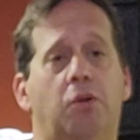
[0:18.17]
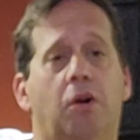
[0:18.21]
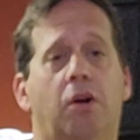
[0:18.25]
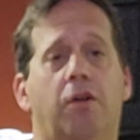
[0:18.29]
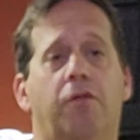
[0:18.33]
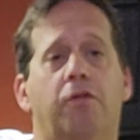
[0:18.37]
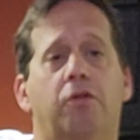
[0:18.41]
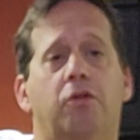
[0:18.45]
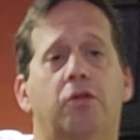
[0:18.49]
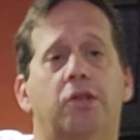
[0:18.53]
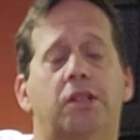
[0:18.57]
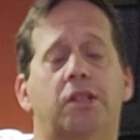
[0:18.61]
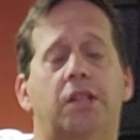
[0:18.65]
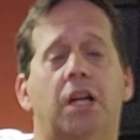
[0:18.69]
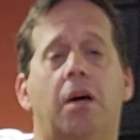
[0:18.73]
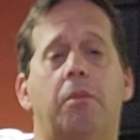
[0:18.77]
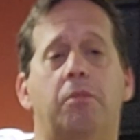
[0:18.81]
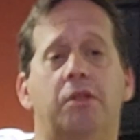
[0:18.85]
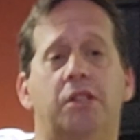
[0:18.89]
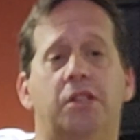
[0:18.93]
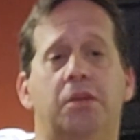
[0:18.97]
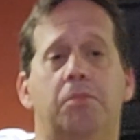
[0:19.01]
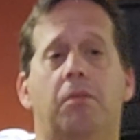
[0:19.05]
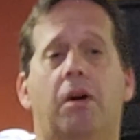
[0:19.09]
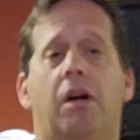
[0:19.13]
So our first
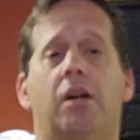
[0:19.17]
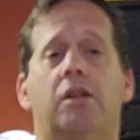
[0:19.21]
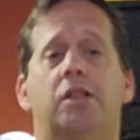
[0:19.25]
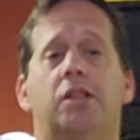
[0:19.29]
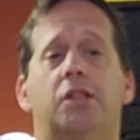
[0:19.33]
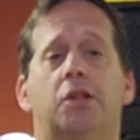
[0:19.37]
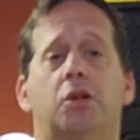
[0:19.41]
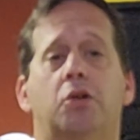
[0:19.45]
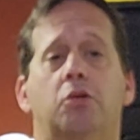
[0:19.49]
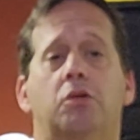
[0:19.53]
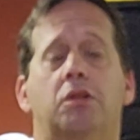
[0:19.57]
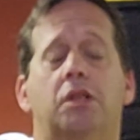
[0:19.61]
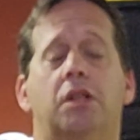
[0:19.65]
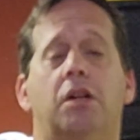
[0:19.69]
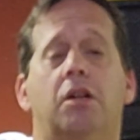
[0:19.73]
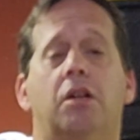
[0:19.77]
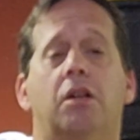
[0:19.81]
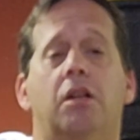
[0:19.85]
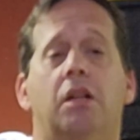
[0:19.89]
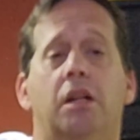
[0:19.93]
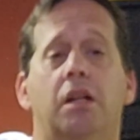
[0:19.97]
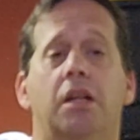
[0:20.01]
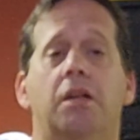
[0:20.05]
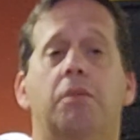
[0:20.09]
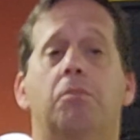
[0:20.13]
stop is the Moxy
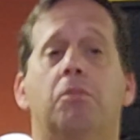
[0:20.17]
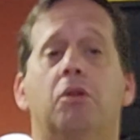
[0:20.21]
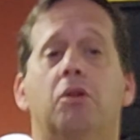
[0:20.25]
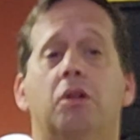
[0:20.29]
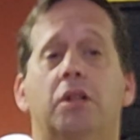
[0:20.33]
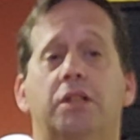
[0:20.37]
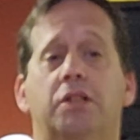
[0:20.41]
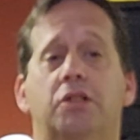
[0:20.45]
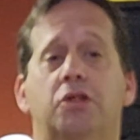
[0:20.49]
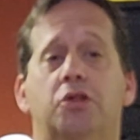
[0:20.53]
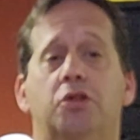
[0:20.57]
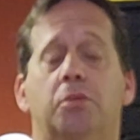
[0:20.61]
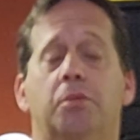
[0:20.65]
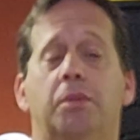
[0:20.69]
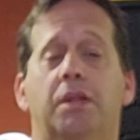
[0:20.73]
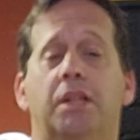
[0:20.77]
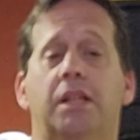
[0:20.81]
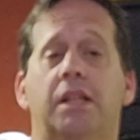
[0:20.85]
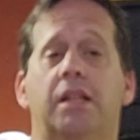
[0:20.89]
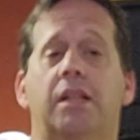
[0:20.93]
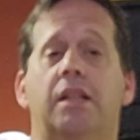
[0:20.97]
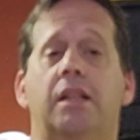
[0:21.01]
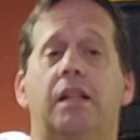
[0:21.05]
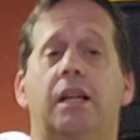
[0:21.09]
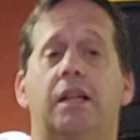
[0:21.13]
Hotel in Berlin, Germany,